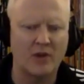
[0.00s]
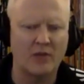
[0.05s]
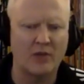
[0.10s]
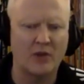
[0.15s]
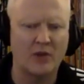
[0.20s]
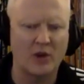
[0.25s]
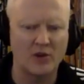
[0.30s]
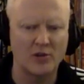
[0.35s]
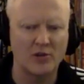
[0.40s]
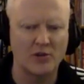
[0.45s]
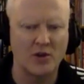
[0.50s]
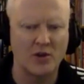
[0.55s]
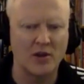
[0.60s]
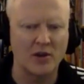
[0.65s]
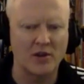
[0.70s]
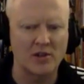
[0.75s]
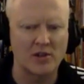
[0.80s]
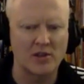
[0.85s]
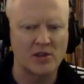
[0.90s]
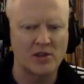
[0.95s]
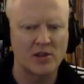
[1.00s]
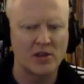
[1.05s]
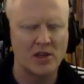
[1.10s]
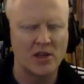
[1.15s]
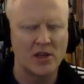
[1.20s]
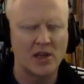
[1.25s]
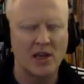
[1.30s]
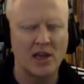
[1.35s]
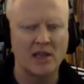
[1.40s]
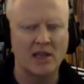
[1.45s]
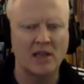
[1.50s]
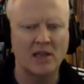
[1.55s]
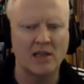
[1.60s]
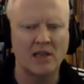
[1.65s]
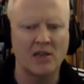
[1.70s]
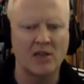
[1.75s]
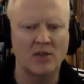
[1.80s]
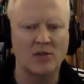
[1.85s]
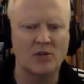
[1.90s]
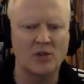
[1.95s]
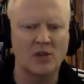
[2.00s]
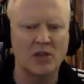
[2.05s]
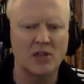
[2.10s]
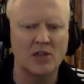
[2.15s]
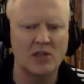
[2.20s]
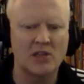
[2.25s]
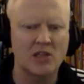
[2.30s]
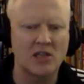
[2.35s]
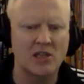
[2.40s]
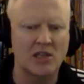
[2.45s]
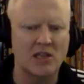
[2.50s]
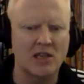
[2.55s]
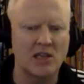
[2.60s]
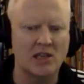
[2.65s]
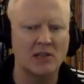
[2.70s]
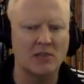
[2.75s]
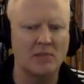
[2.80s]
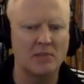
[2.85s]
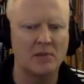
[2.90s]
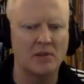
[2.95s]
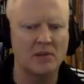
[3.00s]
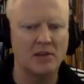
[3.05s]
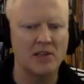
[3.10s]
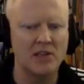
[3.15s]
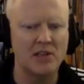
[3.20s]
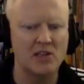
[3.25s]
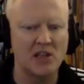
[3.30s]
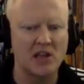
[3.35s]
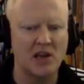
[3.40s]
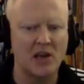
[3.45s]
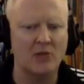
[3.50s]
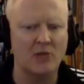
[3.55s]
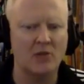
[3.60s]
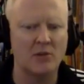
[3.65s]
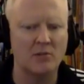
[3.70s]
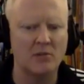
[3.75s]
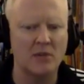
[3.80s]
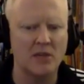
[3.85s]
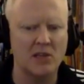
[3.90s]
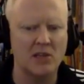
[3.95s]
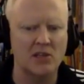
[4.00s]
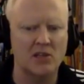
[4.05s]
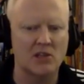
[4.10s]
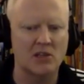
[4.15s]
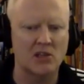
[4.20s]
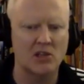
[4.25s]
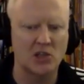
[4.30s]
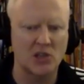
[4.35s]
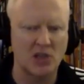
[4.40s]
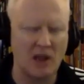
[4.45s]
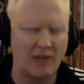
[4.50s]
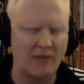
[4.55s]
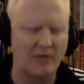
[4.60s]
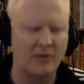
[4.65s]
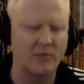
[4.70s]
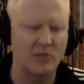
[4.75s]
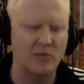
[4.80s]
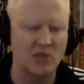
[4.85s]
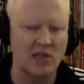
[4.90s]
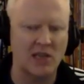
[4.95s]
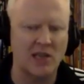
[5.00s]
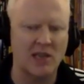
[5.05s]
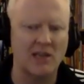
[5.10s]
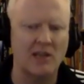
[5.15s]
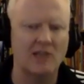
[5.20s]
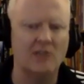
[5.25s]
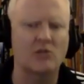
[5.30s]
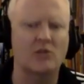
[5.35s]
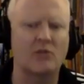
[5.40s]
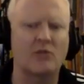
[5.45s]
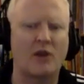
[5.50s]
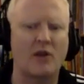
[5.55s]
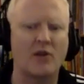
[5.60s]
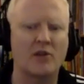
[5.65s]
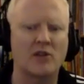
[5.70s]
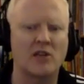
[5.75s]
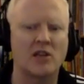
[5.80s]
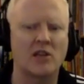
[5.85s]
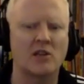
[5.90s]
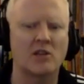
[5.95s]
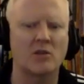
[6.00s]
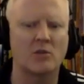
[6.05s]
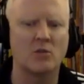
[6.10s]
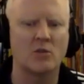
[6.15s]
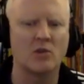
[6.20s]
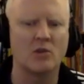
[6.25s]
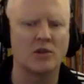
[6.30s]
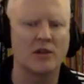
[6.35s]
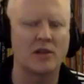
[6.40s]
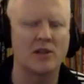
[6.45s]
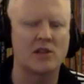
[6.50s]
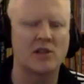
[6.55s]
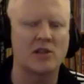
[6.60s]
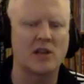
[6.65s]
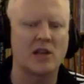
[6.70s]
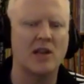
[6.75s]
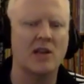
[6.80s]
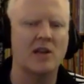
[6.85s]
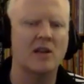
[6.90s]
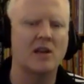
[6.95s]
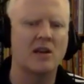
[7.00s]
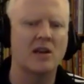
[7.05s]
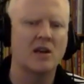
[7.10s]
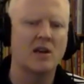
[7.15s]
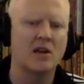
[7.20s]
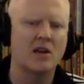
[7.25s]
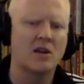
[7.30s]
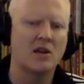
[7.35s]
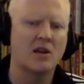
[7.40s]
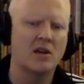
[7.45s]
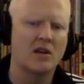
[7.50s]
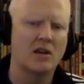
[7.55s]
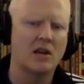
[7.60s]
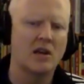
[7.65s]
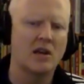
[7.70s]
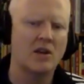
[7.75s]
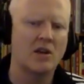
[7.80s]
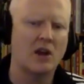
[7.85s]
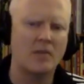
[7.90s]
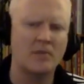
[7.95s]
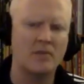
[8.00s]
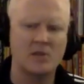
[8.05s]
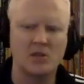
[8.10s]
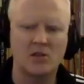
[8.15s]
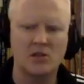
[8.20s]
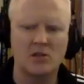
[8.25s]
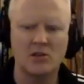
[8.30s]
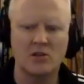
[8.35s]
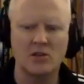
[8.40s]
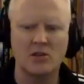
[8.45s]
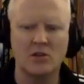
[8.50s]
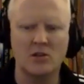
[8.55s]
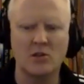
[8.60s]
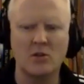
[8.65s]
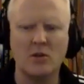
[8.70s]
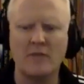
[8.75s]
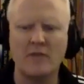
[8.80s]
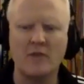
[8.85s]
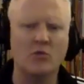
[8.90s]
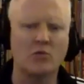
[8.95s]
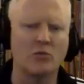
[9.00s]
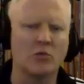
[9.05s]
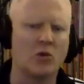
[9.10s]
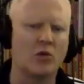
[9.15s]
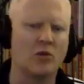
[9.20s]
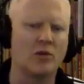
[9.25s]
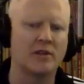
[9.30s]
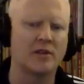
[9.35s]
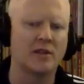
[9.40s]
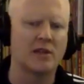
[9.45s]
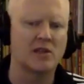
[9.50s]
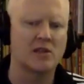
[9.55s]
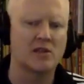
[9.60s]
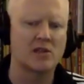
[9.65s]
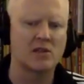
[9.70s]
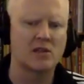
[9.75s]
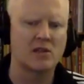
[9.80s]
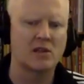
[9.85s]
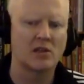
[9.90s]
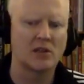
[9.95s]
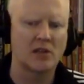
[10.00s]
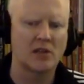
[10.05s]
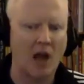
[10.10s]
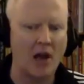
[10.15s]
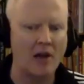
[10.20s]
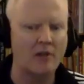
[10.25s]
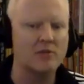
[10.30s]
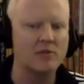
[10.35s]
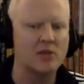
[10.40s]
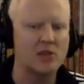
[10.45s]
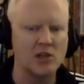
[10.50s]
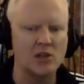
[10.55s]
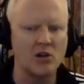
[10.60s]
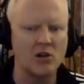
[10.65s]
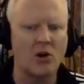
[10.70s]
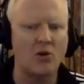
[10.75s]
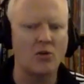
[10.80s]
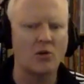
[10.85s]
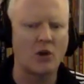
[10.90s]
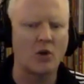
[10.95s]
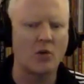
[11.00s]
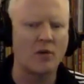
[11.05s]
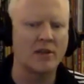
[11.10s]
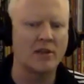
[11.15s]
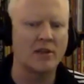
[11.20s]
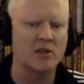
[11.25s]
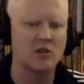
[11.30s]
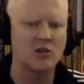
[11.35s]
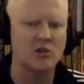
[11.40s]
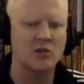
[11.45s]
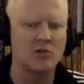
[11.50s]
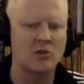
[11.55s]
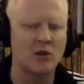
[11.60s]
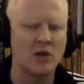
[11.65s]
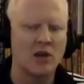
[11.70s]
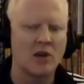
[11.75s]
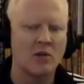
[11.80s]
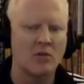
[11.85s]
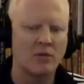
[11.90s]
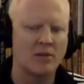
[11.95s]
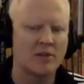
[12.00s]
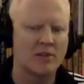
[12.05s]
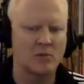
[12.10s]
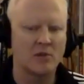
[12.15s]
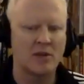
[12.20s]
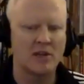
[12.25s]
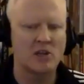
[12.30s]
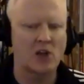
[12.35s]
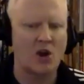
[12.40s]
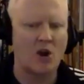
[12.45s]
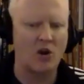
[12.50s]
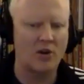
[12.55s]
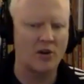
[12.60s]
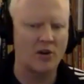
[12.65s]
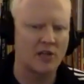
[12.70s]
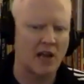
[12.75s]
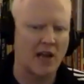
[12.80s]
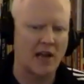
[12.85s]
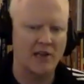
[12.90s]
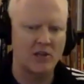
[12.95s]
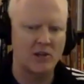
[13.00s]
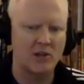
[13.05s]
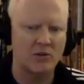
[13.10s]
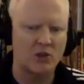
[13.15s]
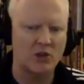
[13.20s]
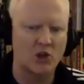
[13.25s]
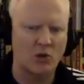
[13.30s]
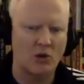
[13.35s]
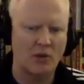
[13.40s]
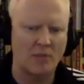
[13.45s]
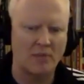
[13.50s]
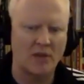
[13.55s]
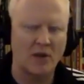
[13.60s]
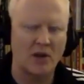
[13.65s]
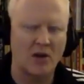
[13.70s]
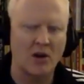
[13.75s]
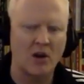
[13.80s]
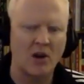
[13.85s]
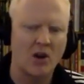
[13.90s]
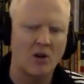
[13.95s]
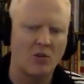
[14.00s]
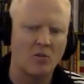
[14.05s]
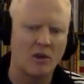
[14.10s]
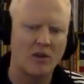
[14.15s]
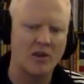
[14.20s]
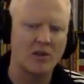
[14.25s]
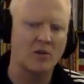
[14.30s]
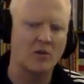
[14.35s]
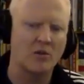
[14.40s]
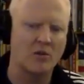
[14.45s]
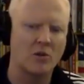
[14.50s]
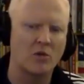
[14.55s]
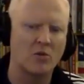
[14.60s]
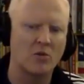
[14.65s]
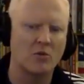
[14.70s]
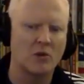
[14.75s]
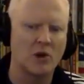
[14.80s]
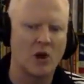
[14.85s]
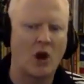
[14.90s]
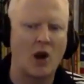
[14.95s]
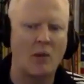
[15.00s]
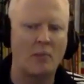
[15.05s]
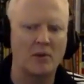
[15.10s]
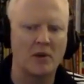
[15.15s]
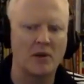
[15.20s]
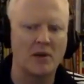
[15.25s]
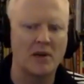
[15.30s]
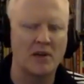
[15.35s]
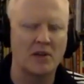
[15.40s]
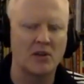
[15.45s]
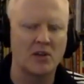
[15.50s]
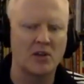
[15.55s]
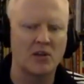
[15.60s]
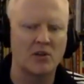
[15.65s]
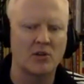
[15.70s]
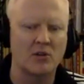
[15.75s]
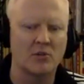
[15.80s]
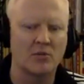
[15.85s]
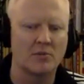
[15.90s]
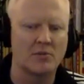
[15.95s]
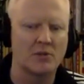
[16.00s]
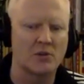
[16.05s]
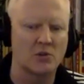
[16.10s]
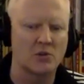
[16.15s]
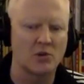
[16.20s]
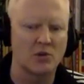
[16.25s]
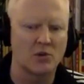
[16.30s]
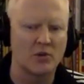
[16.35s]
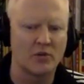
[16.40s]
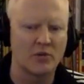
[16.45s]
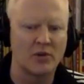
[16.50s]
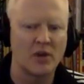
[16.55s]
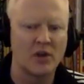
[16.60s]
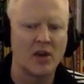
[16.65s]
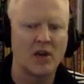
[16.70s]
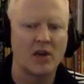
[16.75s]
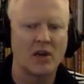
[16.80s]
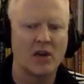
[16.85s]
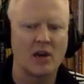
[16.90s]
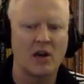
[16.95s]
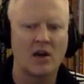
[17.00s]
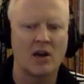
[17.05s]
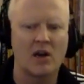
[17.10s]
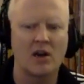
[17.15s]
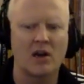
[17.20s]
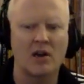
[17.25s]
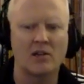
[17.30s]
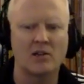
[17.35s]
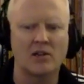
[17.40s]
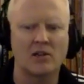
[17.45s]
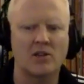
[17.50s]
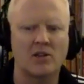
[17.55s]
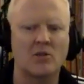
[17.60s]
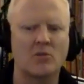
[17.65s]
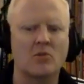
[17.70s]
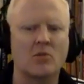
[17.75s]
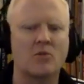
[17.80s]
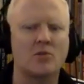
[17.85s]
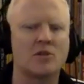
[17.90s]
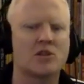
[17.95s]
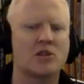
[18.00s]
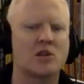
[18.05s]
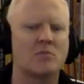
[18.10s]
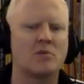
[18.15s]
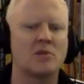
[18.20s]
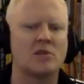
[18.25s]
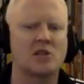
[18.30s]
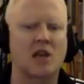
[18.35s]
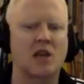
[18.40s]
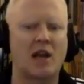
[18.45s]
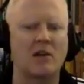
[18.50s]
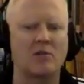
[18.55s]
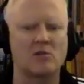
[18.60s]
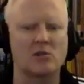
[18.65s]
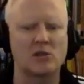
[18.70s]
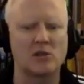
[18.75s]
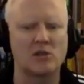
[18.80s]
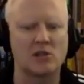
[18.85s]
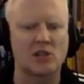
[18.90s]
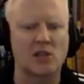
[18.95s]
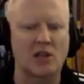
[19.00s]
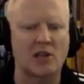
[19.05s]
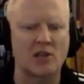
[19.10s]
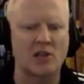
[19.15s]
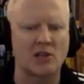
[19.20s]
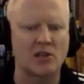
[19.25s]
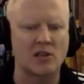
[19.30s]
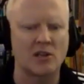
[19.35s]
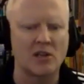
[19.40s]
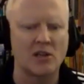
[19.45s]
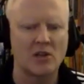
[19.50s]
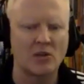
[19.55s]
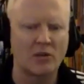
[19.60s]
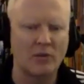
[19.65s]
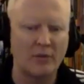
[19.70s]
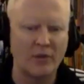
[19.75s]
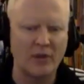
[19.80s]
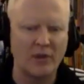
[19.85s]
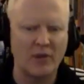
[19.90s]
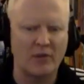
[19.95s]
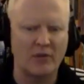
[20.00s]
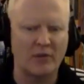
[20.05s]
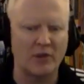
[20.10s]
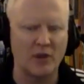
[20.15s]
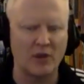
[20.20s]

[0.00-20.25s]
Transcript: of hard drugs. And then the other thing is to get the police out of the mix, to just have them stand down. So if I was king of the world, I'd say, hey, cops, you have no role in this. Like, I don't see you all going to, when someone has a heart attack, you don't show up there. You don't go to an operating theater to observe. Like, you don't go to someone's counseling session. So if